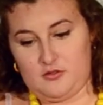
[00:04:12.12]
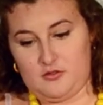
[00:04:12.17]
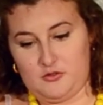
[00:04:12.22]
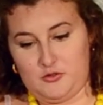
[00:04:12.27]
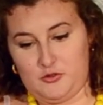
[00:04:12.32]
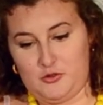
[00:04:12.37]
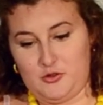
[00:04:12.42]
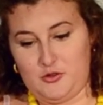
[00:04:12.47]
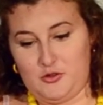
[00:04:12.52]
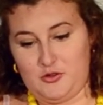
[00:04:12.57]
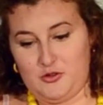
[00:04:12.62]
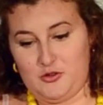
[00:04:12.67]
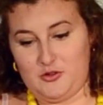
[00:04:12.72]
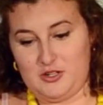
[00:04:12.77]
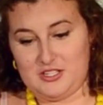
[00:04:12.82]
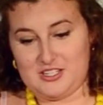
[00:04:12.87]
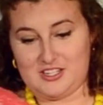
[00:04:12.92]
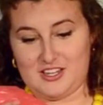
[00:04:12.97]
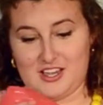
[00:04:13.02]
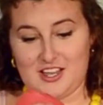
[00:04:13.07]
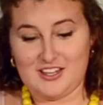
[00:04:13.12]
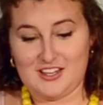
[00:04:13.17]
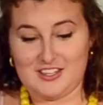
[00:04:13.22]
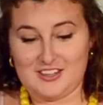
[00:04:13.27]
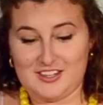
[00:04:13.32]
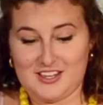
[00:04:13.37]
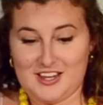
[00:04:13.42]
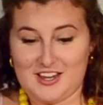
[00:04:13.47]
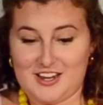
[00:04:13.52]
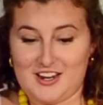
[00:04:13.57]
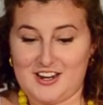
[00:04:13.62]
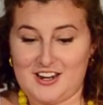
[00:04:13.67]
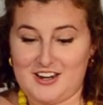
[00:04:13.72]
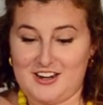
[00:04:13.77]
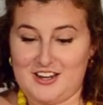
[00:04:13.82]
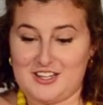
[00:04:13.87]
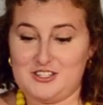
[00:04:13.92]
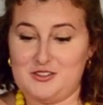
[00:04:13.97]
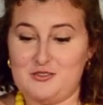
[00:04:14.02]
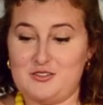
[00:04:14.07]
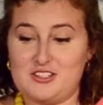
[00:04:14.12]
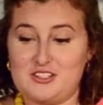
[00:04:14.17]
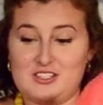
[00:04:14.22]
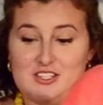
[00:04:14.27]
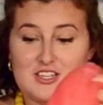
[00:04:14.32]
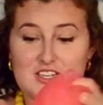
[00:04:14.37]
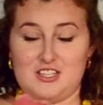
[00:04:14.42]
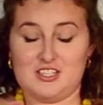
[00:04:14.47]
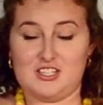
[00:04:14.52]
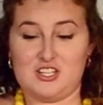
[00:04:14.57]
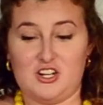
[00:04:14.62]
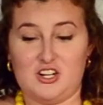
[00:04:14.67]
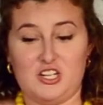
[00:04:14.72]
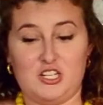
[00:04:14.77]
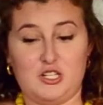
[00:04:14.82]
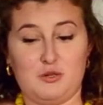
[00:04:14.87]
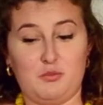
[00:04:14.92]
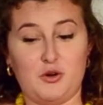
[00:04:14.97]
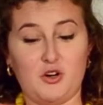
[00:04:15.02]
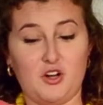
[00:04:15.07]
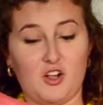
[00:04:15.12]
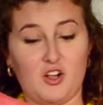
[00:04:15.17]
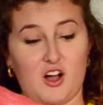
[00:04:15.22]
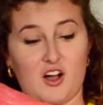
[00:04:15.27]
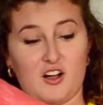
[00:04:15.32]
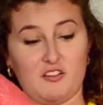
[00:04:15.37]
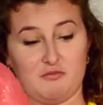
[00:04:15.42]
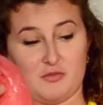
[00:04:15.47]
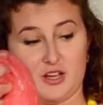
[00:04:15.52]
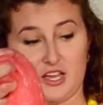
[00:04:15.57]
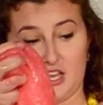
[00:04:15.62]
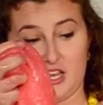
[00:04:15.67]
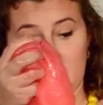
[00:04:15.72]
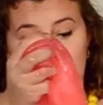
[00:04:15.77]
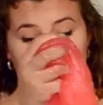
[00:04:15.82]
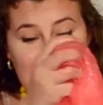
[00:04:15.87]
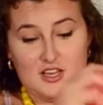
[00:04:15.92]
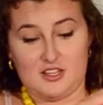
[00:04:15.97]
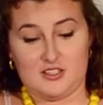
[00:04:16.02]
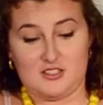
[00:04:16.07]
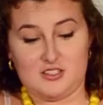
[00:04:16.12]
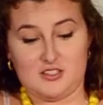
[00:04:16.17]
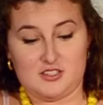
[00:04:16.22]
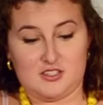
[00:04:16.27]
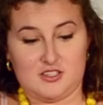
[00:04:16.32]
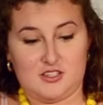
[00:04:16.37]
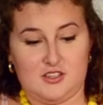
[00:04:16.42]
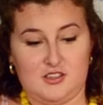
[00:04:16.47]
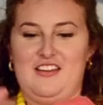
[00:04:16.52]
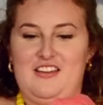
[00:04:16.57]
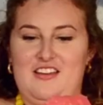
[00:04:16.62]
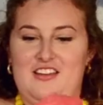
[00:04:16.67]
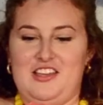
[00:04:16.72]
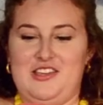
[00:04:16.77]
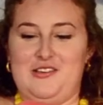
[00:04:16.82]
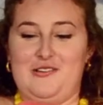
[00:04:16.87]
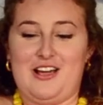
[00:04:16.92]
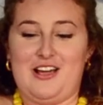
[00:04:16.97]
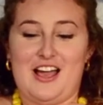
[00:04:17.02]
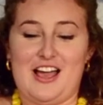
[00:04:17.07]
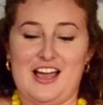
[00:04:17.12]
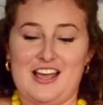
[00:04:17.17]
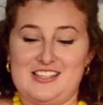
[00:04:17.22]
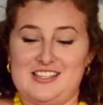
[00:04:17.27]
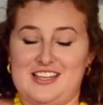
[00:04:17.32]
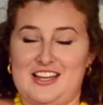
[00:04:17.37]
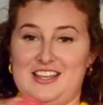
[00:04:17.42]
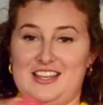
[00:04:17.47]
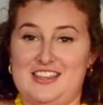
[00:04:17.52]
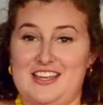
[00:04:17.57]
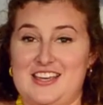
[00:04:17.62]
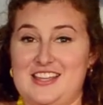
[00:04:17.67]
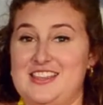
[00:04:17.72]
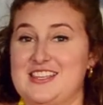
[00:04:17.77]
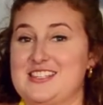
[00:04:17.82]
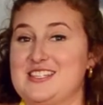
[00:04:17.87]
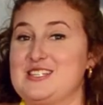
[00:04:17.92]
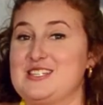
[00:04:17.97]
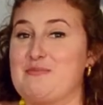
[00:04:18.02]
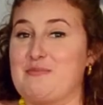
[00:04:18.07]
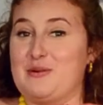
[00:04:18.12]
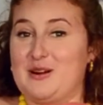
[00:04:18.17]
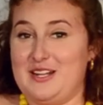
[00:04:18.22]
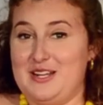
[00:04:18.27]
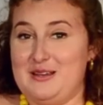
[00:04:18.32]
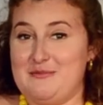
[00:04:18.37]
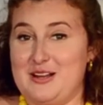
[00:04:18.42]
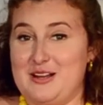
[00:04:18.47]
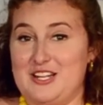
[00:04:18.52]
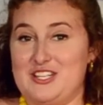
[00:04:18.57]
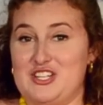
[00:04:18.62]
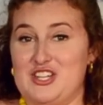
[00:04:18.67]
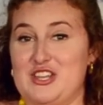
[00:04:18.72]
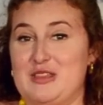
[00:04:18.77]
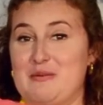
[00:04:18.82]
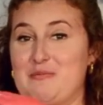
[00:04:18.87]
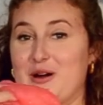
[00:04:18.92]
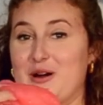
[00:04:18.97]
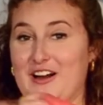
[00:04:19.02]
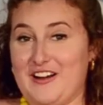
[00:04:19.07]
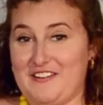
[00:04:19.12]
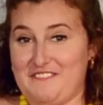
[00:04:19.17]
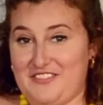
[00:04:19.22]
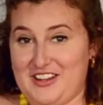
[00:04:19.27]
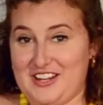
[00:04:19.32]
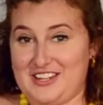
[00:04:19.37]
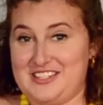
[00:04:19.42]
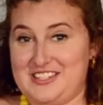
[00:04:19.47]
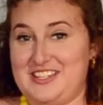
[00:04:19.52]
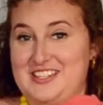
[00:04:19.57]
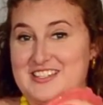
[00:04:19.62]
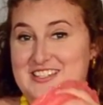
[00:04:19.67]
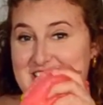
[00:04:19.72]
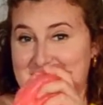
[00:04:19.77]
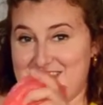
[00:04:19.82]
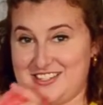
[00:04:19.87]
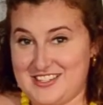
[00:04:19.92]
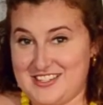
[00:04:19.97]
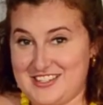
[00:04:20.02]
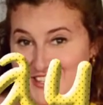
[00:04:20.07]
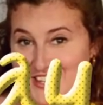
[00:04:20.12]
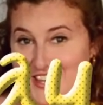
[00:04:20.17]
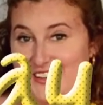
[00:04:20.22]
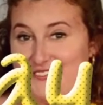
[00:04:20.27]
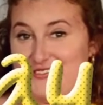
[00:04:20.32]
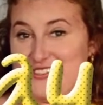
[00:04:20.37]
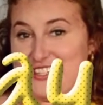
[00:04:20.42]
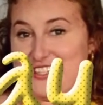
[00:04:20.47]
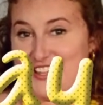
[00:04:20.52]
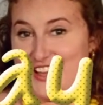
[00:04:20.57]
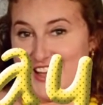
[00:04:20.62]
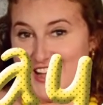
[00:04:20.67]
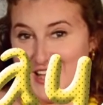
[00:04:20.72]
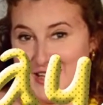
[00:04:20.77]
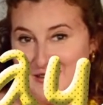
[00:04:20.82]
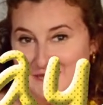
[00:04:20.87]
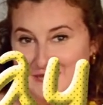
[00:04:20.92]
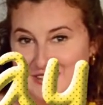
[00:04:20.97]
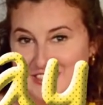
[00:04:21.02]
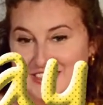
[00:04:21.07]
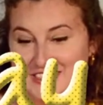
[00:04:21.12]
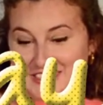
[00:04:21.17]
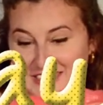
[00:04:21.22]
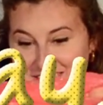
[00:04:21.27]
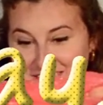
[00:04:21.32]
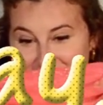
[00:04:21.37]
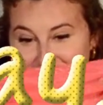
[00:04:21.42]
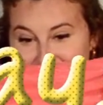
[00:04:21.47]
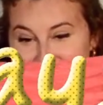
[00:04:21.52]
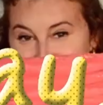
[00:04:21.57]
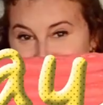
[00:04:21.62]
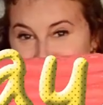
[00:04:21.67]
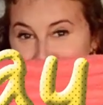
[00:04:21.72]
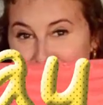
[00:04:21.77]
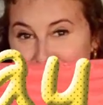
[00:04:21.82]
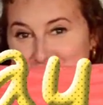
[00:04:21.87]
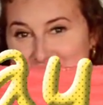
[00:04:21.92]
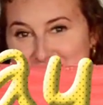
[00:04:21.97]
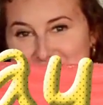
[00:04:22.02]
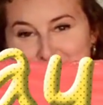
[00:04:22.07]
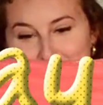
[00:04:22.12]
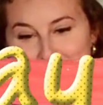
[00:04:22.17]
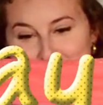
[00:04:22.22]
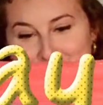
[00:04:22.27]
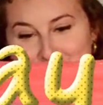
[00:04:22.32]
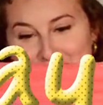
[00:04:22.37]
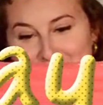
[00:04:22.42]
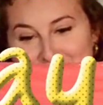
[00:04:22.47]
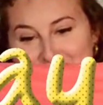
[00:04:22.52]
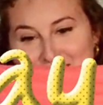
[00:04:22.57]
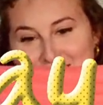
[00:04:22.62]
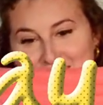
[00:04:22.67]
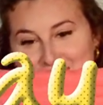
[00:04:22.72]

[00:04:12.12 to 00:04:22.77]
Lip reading: Ooh, it's getting there. As you can see, it's starting to pull off my hands. You guys, I think this is pretty much the perfect consistency of slime. Oh, it's so goopy.